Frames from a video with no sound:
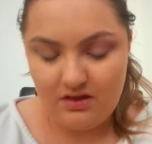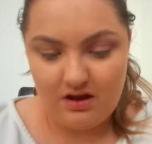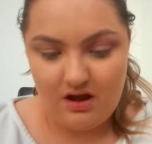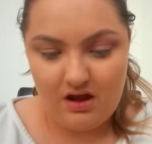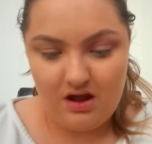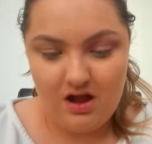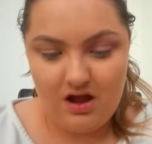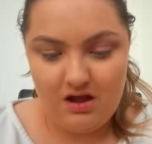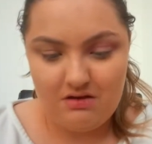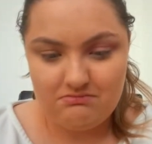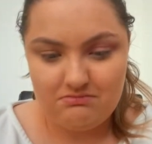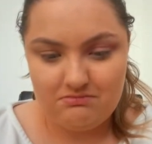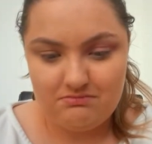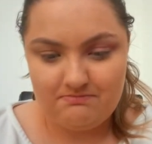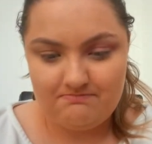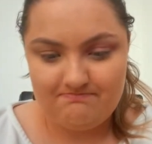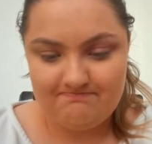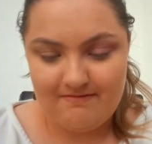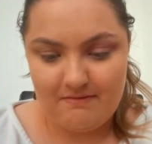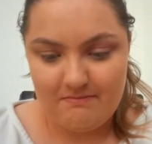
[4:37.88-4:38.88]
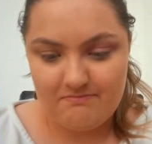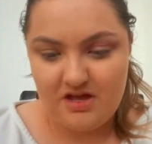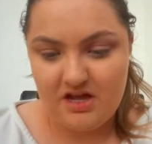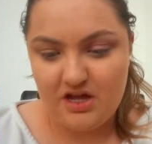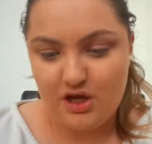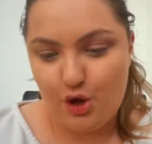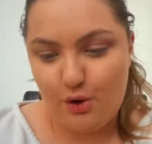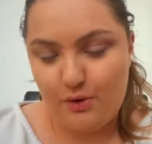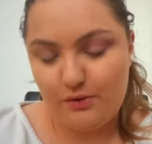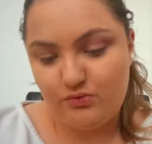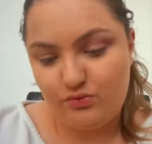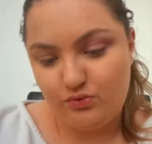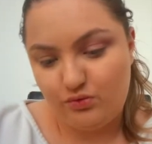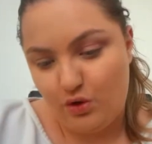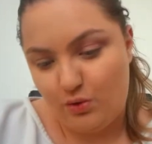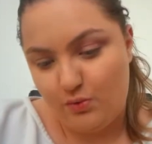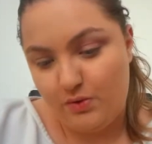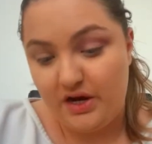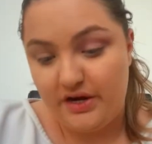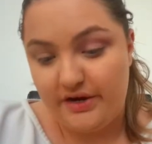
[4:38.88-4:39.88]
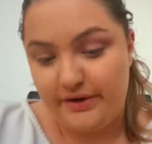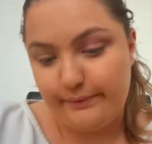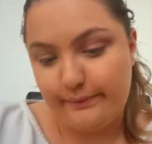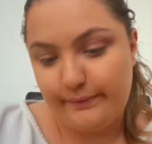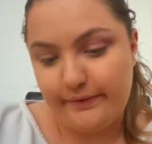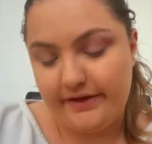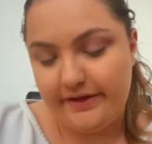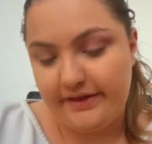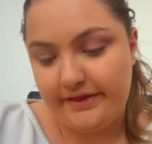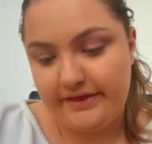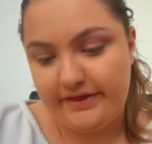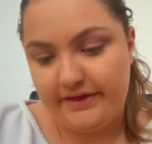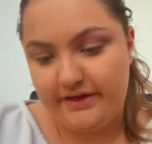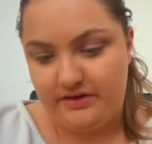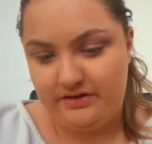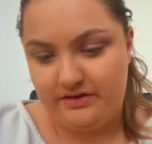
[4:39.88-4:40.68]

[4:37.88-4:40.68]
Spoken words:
I'm then going to go in with